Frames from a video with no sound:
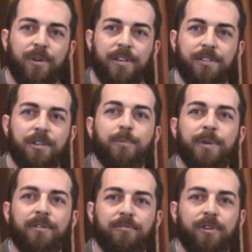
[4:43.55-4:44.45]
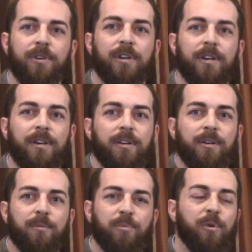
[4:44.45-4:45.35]
of what it should have been for
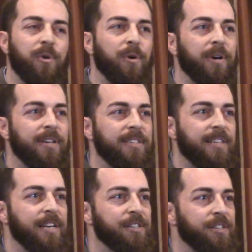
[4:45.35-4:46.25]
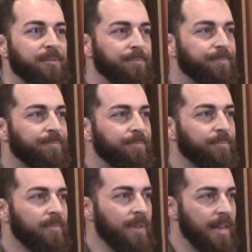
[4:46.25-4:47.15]
poor organization
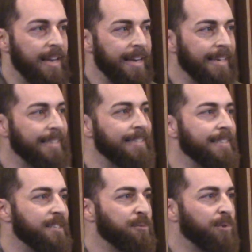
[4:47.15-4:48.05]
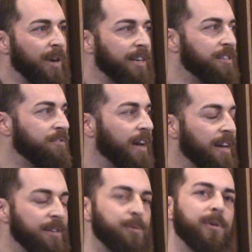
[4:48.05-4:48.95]
and inconsistent production
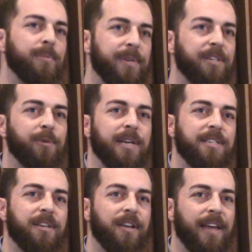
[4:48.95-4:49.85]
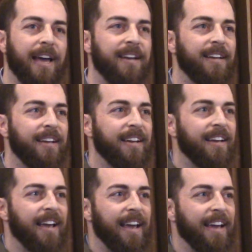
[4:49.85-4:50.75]
values. We're going to be addressing all that.
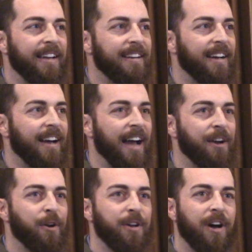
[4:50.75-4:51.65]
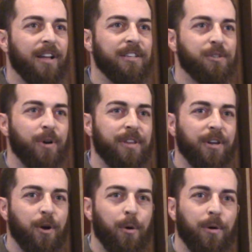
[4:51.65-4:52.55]
And I know you all enjoy
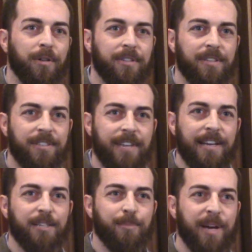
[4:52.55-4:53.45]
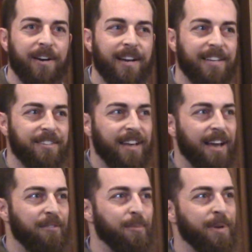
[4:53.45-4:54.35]
the cold statist paradise you
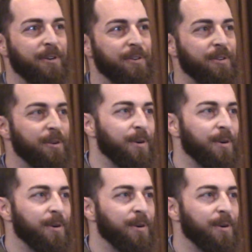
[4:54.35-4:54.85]
have up here in New